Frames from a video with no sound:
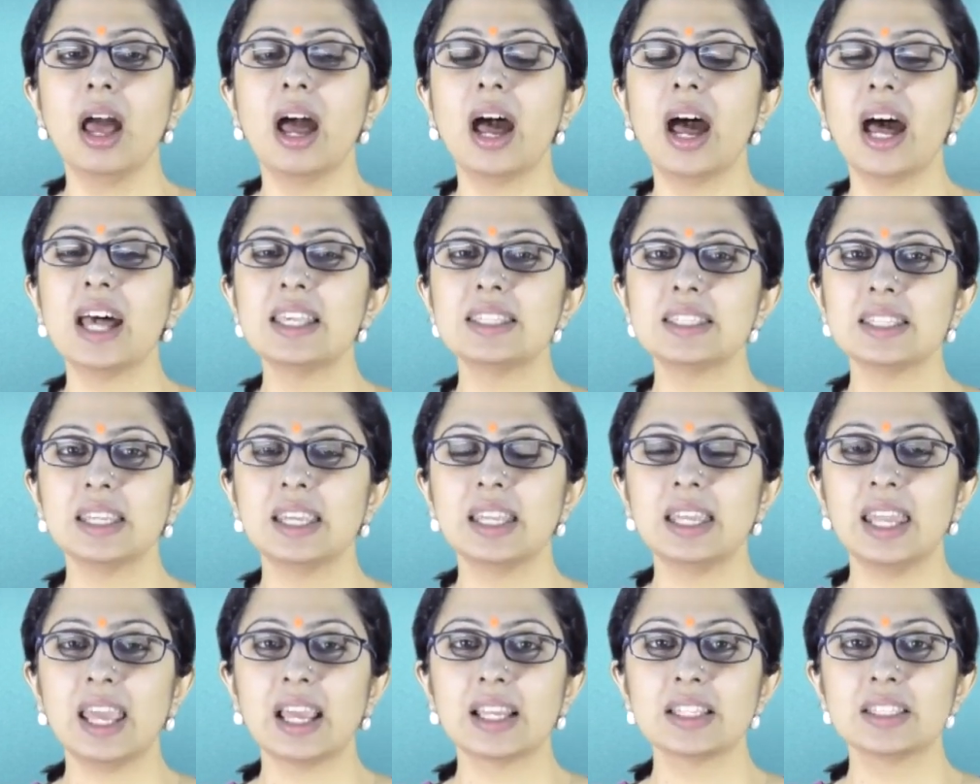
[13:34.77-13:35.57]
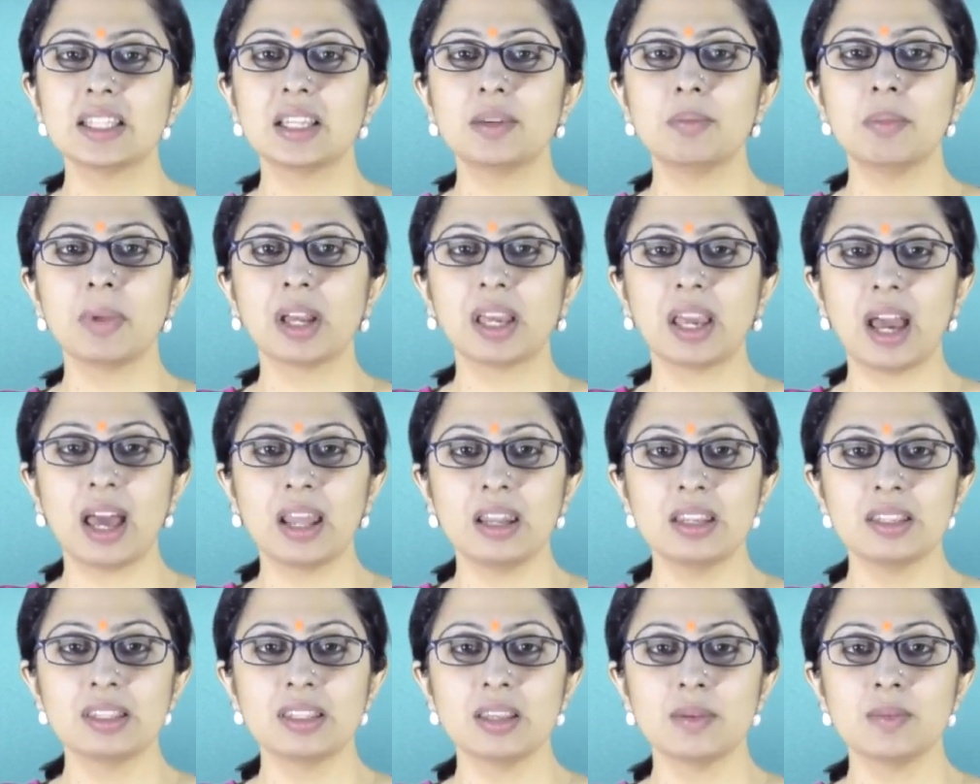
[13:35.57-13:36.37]
has enacted
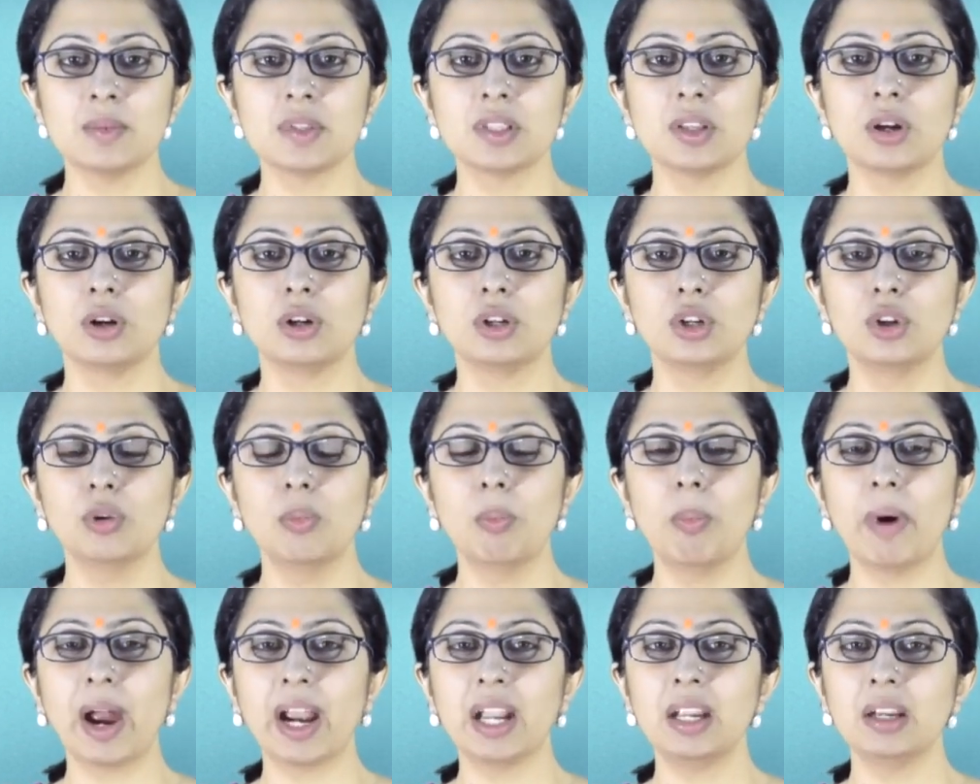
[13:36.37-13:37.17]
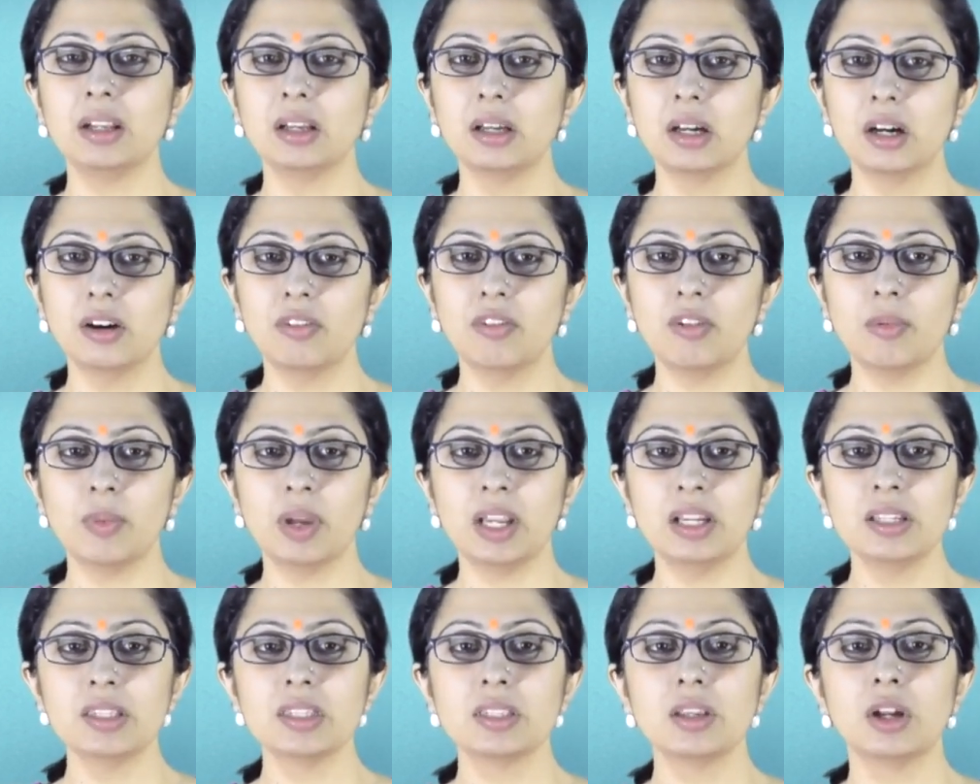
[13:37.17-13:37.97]
mechanisms to bind
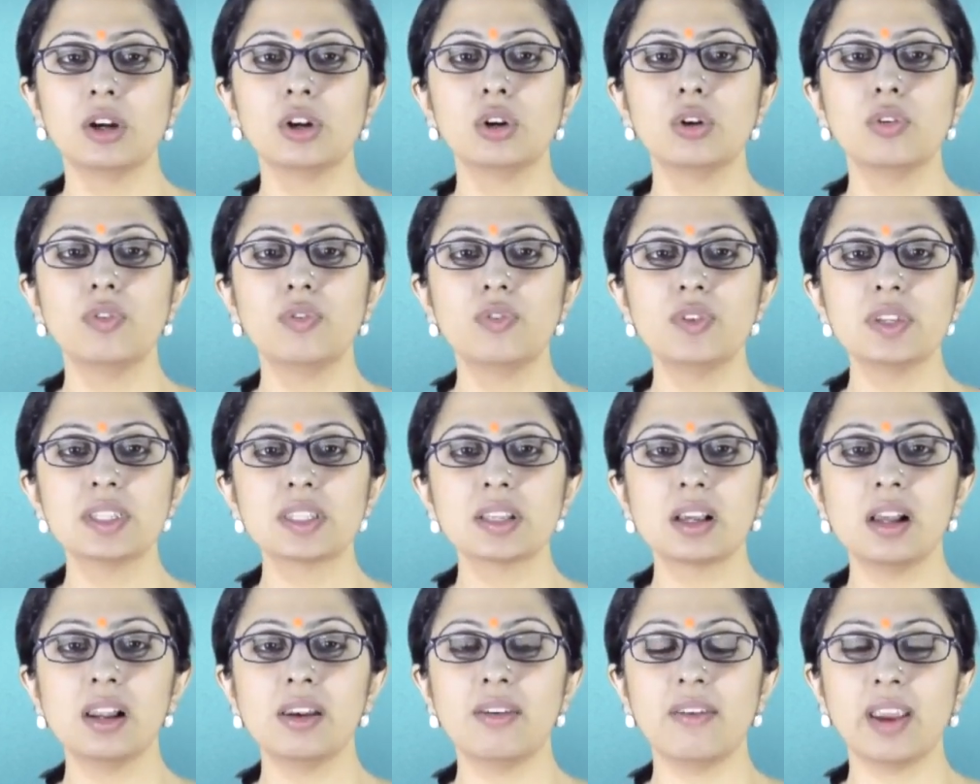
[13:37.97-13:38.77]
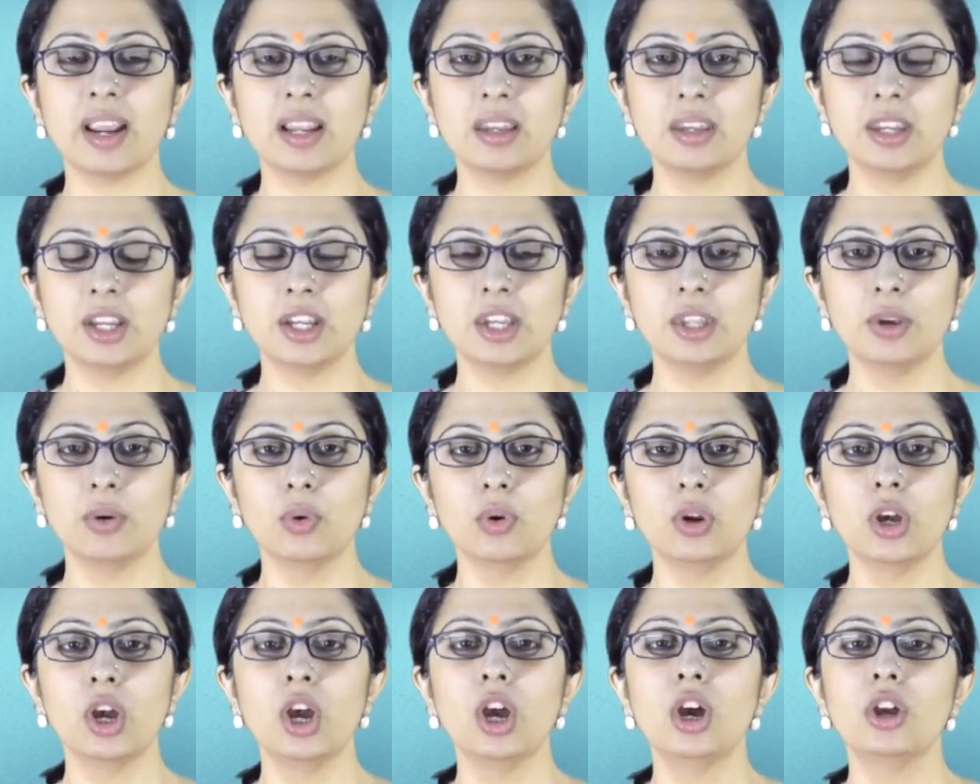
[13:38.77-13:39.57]
governments to fiscal rectitude